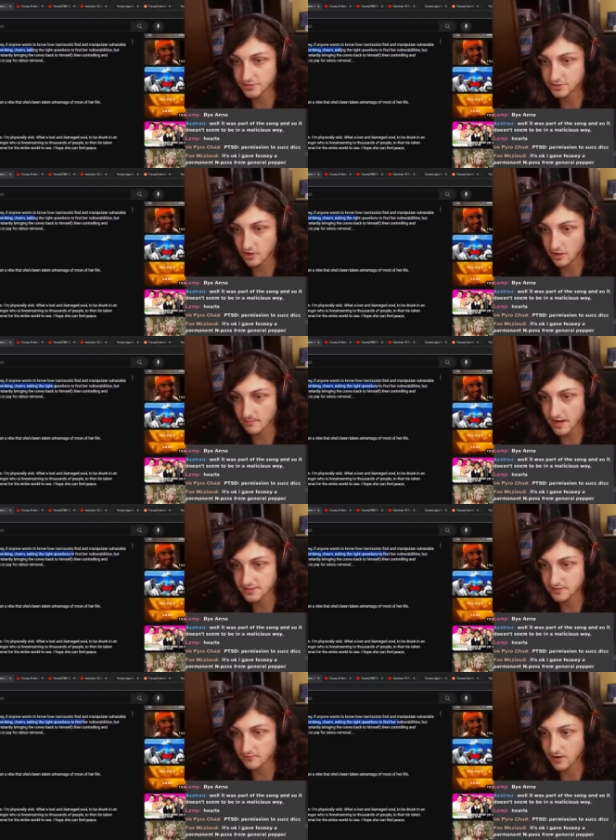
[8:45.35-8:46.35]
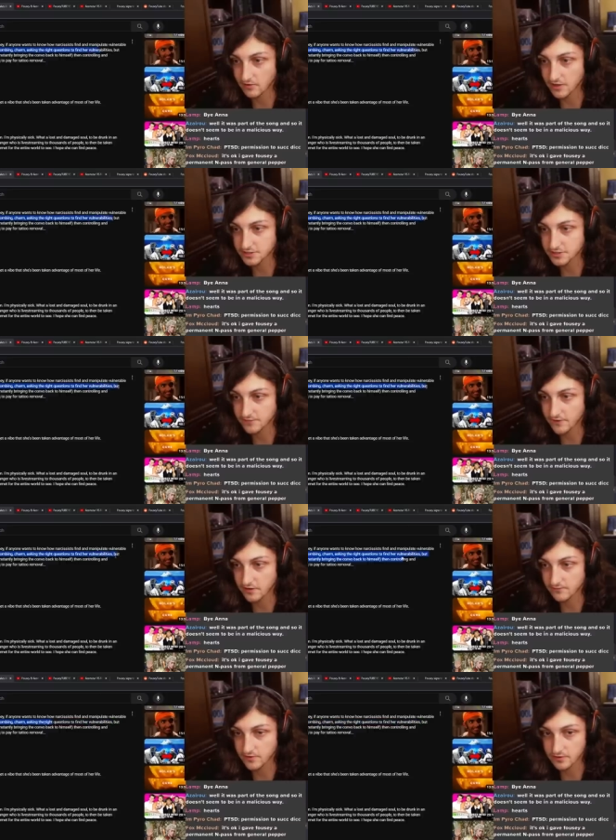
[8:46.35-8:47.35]
charm, asking the right questions to
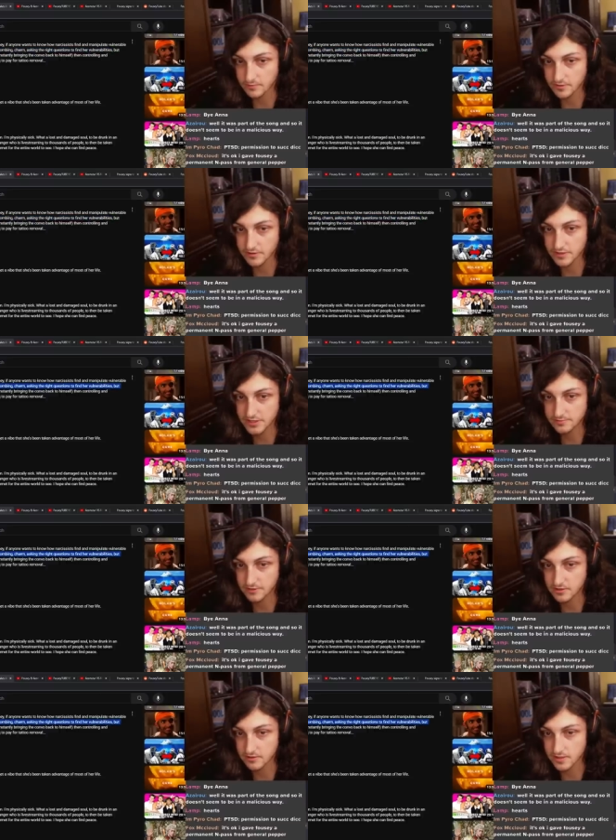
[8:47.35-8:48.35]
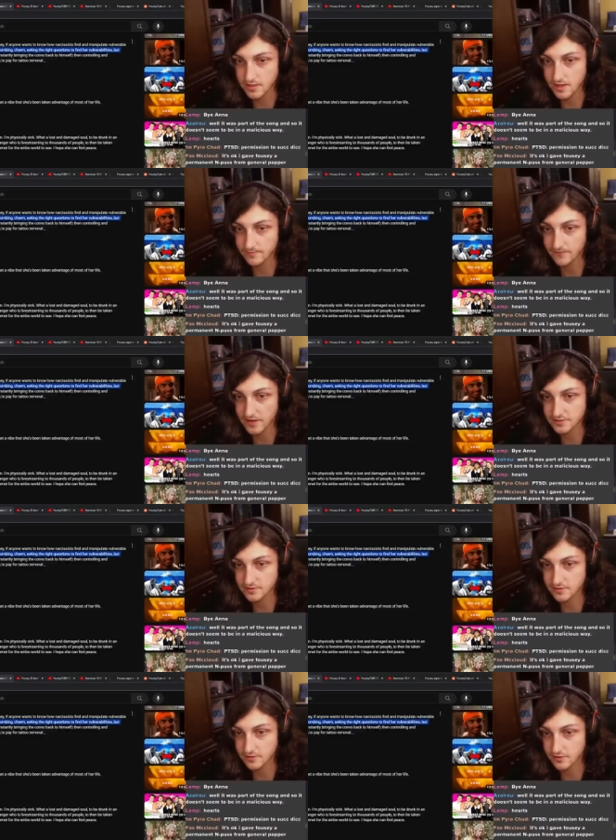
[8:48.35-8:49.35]
find her vulnerabilities, but clearly not
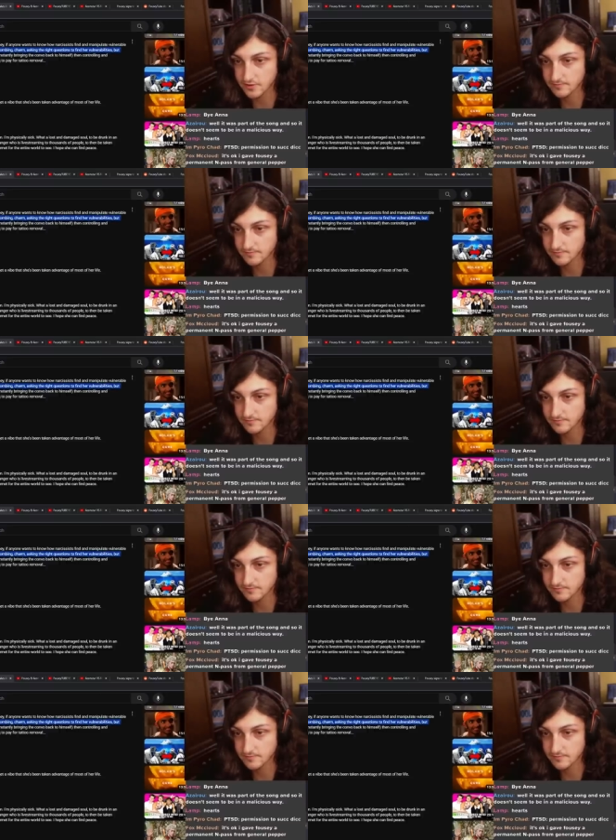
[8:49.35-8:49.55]
invested in her.